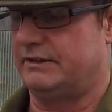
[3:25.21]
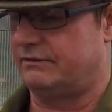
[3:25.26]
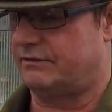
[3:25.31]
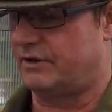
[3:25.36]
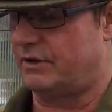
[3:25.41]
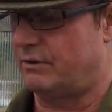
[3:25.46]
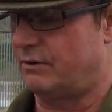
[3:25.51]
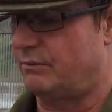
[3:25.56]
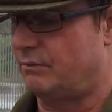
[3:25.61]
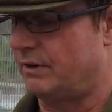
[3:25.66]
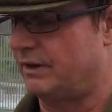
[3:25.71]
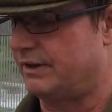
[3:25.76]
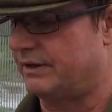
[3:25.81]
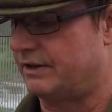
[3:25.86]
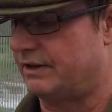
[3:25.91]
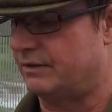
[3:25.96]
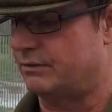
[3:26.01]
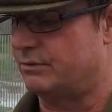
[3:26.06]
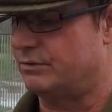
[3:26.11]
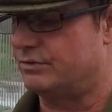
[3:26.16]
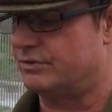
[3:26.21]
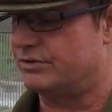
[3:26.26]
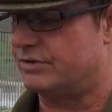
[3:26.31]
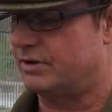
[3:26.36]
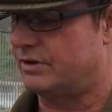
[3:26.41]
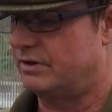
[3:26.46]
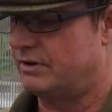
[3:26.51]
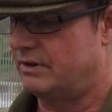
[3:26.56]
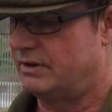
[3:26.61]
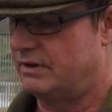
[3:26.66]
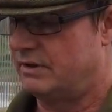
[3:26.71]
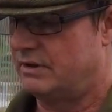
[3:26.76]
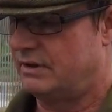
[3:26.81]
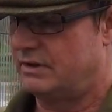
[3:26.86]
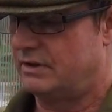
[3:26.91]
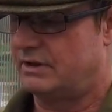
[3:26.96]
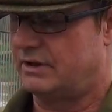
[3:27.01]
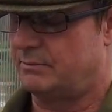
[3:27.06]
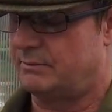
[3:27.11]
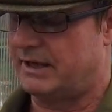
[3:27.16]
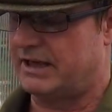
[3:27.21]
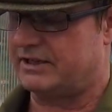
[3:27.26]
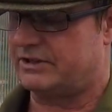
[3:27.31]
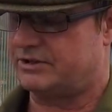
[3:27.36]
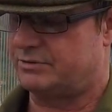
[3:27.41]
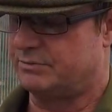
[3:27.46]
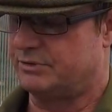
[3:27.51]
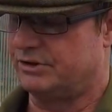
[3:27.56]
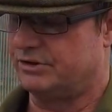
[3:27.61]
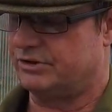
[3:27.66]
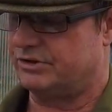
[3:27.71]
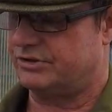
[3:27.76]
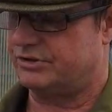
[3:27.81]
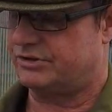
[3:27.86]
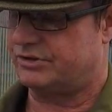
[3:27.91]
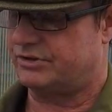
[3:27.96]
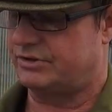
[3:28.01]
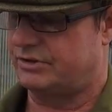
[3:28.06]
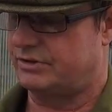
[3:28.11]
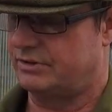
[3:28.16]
of going with those. The Maximus,